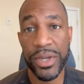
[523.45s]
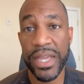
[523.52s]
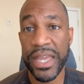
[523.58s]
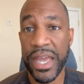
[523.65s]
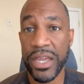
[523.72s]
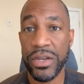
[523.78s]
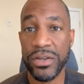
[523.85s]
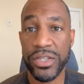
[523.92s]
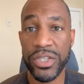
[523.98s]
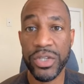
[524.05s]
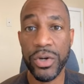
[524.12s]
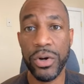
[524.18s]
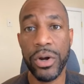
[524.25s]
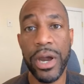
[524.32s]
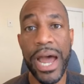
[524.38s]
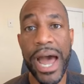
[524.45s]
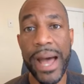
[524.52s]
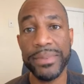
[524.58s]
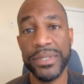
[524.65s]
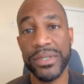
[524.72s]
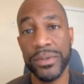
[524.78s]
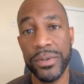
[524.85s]
You can get your score
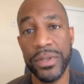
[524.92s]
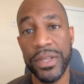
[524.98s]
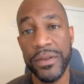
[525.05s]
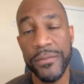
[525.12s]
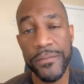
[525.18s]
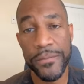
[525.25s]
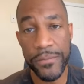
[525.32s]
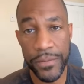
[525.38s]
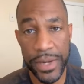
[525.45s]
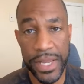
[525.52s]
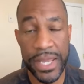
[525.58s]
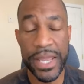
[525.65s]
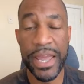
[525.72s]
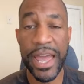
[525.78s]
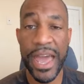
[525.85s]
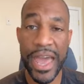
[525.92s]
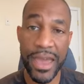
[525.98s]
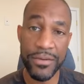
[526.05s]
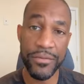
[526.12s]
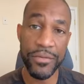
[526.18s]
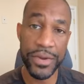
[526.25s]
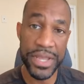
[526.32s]
absolutely free
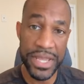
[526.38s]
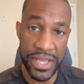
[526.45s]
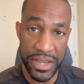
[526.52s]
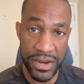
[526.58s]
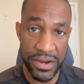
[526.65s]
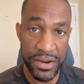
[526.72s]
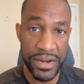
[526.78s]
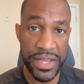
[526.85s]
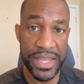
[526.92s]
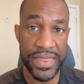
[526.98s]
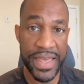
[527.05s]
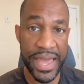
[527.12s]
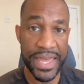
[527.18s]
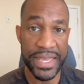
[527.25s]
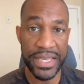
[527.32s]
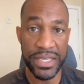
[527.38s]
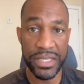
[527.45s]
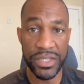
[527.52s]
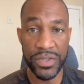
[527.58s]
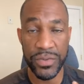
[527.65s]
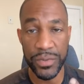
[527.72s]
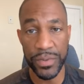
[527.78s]
every year, and that
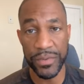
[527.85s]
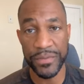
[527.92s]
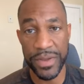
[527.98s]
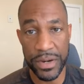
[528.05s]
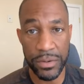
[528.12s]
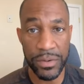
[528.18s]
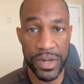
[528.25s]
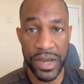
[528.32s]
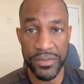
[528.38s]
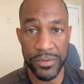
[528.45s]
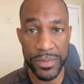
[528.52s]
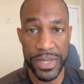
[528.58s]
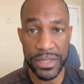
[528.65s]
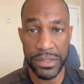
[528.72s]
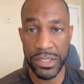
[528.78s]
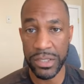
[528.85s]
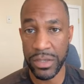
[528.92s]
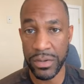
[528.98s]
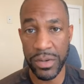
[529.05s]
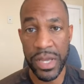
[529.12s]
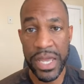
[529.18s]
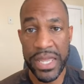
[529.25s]
is through the federal government.
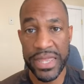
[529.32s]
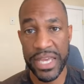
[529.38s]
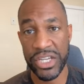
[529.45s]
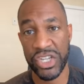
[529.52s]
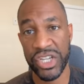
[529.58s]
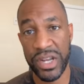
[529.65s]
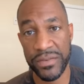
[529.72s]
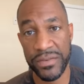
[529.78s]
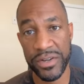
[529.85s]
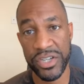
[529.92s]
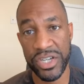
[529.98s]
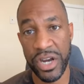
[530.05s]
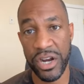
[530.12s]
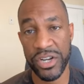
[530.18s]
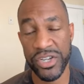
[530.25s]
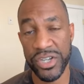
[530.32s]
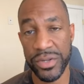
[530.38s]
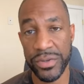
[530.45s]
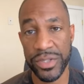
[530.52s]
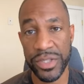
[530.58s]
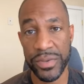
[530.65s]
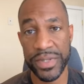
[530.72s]
So they should never charge
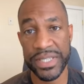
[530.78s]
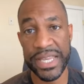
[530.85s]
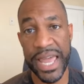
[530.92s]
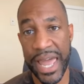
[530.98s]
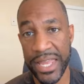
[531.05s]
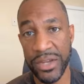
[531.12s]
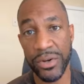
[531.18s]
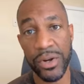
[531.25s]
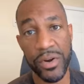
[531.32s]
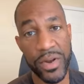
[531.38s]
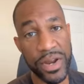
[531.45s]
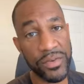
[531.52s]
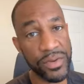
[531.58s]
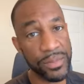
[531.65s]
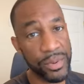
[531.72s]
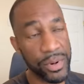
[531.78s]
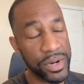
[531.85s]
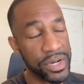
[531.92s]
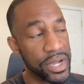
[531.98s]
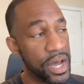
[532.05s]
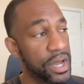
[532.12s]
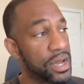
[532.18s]
you. So it's annual credit
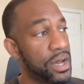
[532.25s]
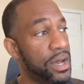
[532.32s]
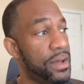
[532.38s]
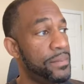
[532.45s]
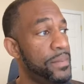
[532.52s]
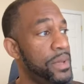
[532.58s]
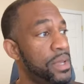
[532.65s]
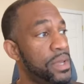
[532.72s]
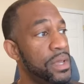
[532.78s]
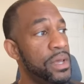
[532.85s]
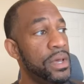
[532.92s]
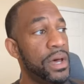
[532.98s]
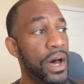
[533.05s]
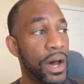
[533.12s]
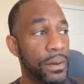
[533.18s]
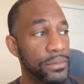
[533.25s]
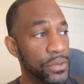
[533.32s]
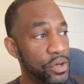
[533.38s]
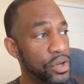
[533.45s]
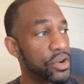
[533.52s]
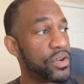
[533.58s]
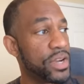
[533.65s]
report dot com. Um,
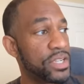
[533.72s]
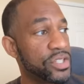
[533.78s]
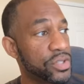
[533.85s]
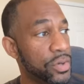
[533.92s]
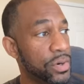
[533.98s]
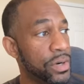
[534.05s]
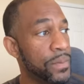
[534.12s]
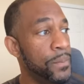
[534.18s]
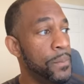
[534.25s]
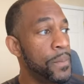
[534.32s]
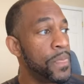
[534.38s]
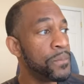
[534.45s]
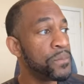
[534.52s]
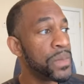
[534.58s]
know your credit score.